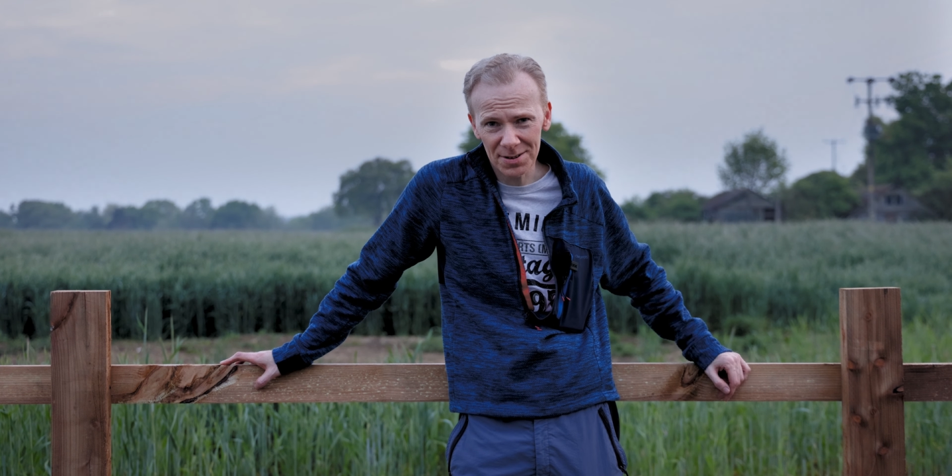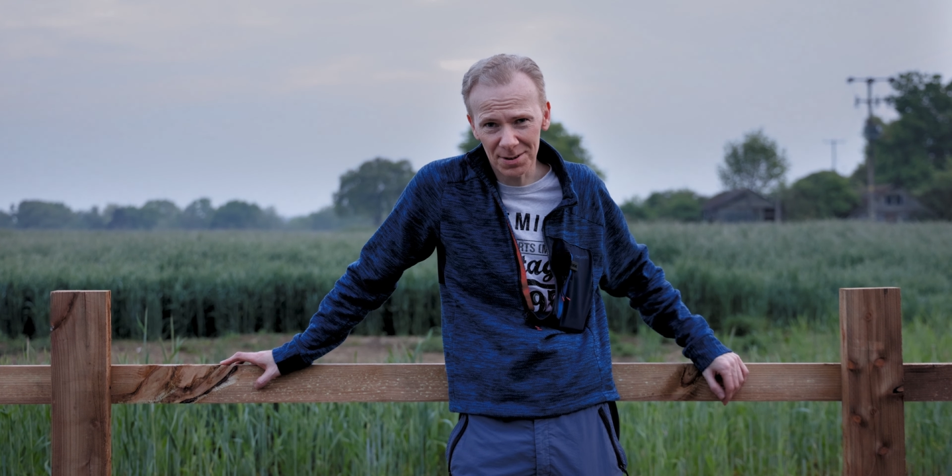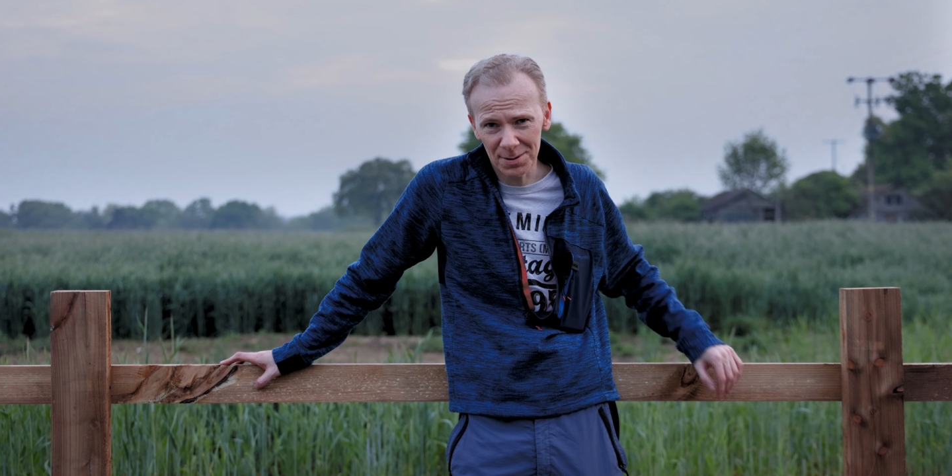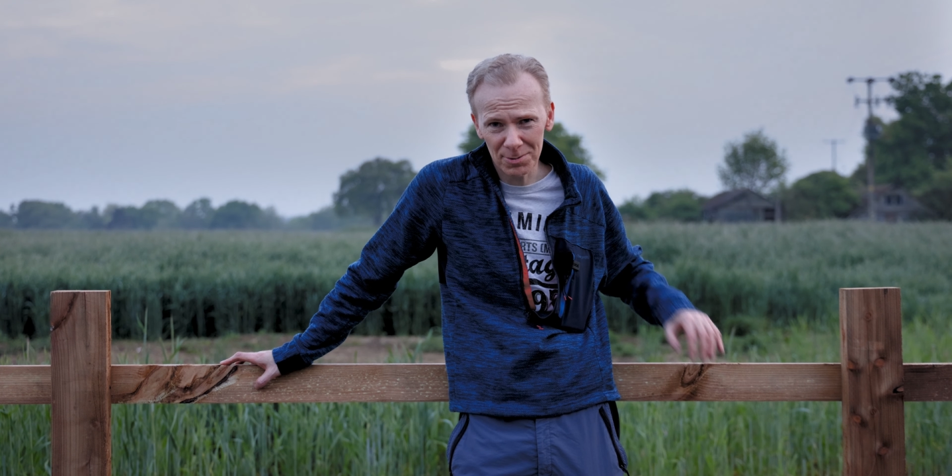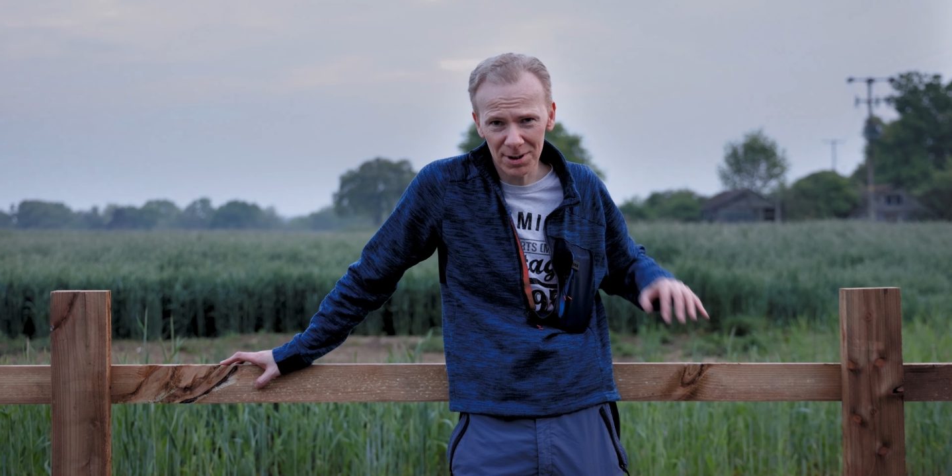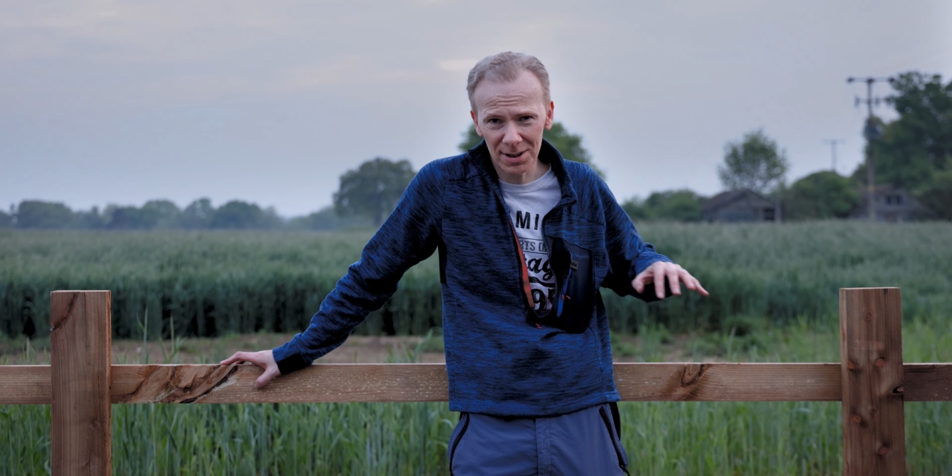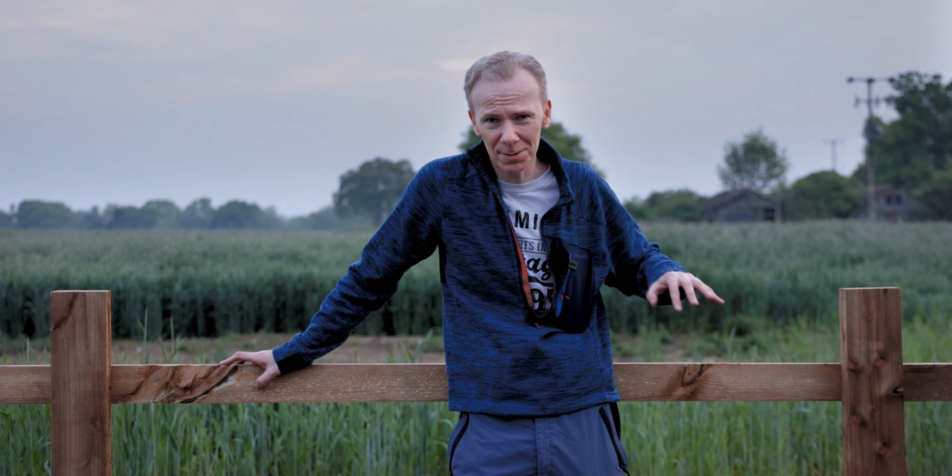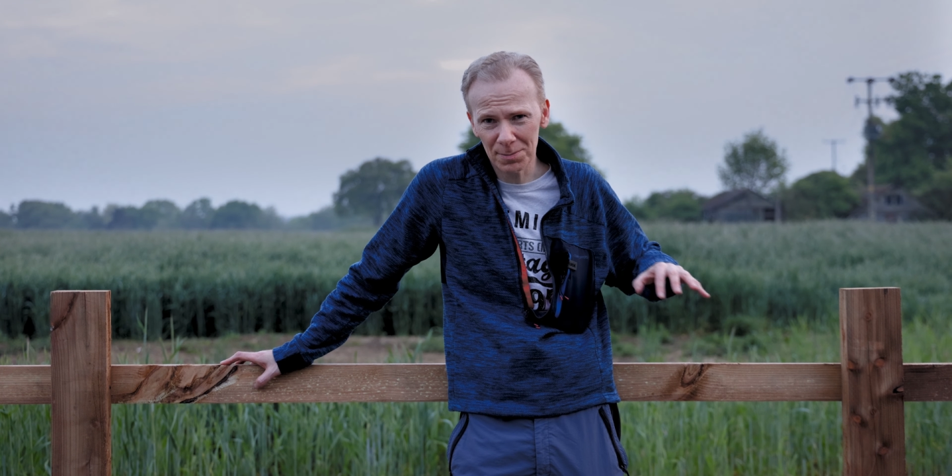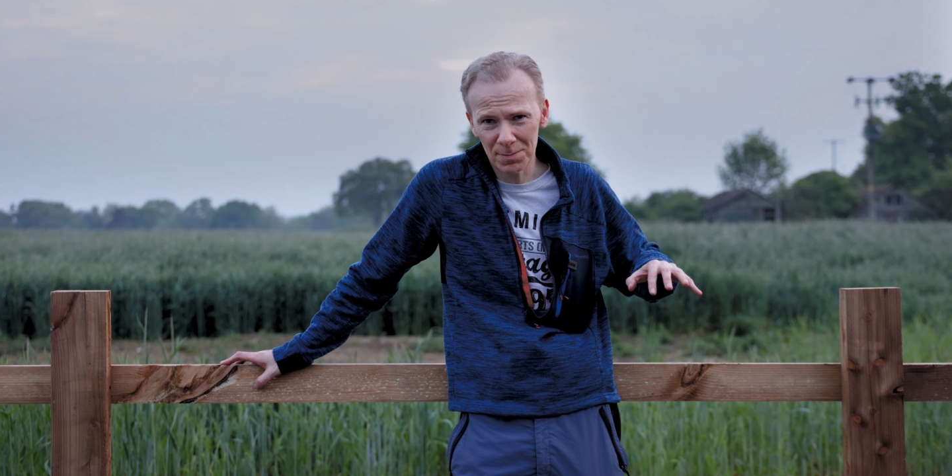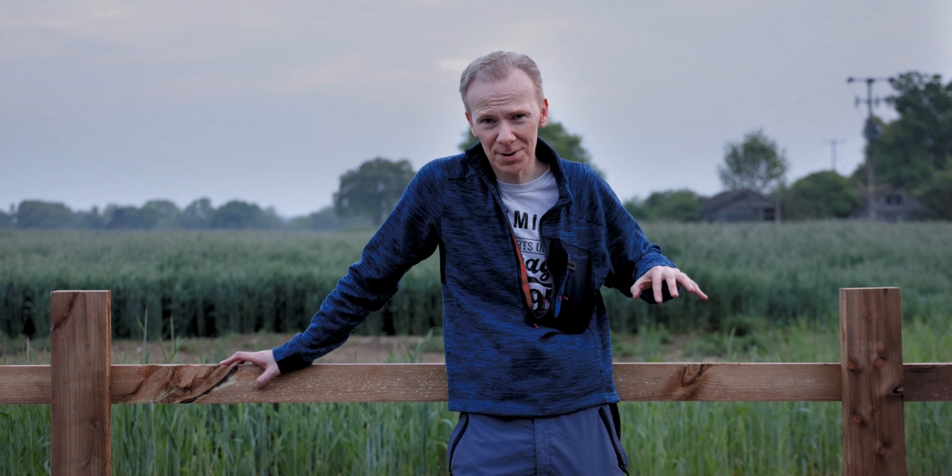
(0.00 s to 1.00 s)
so I really
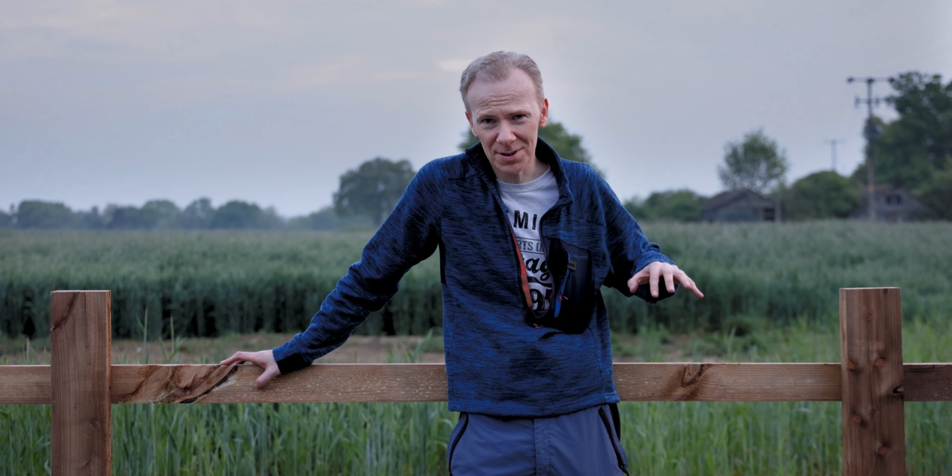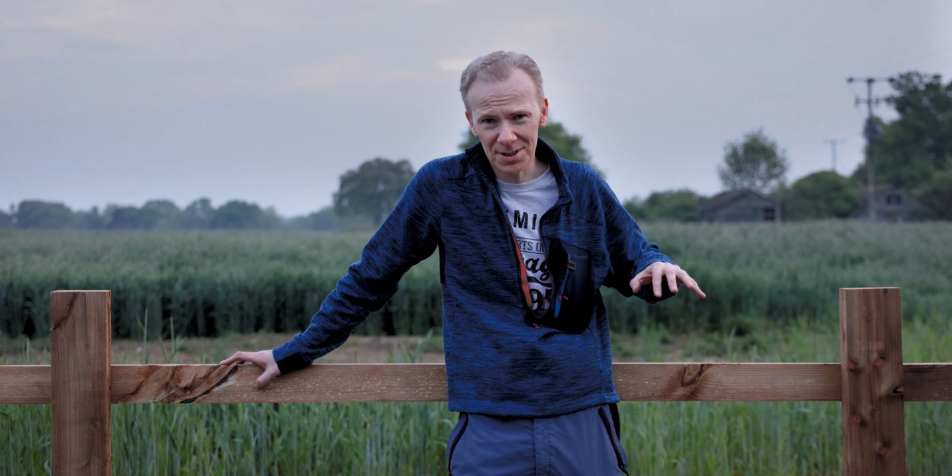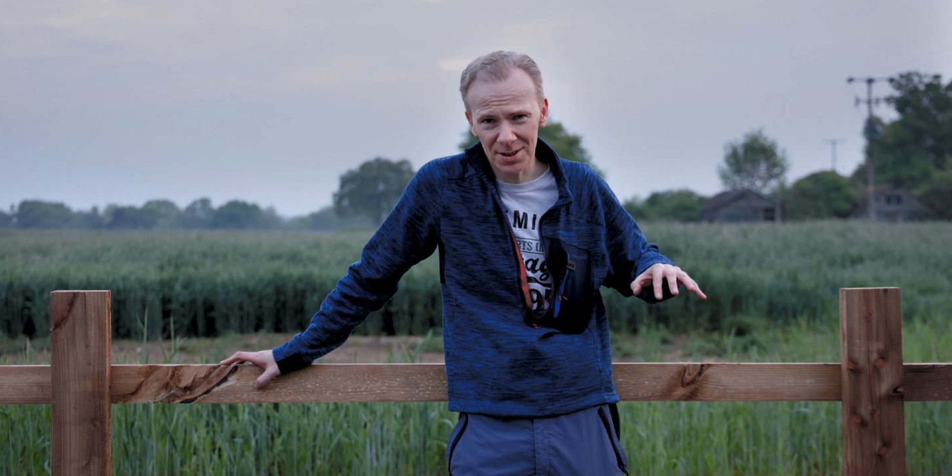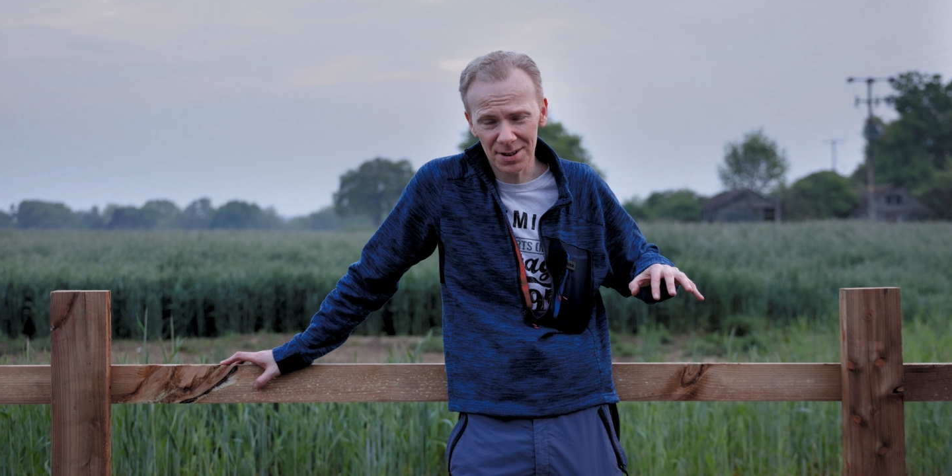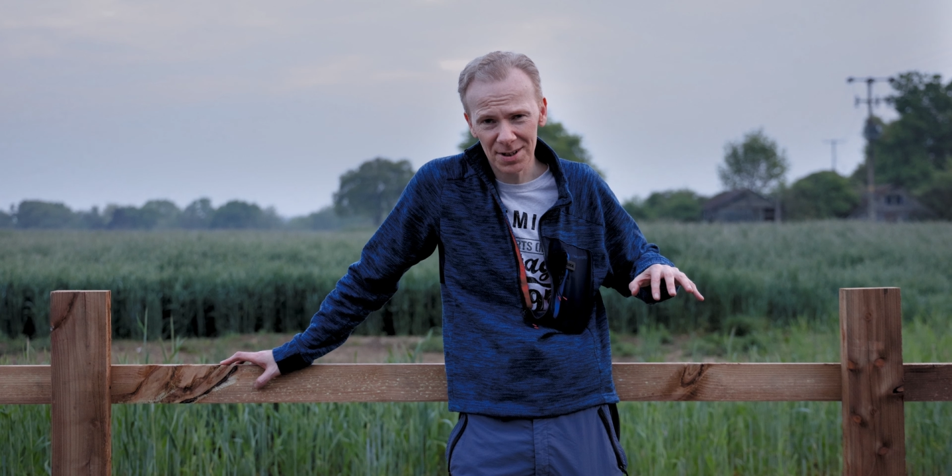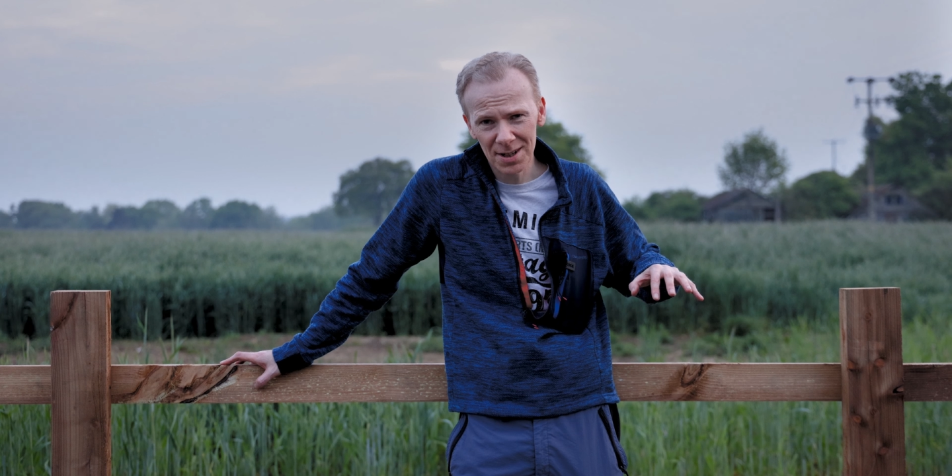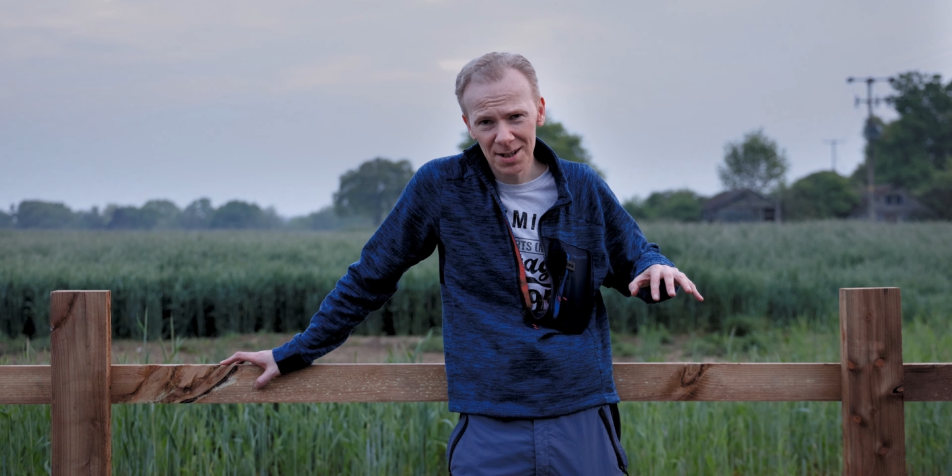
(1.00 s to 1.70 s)
want to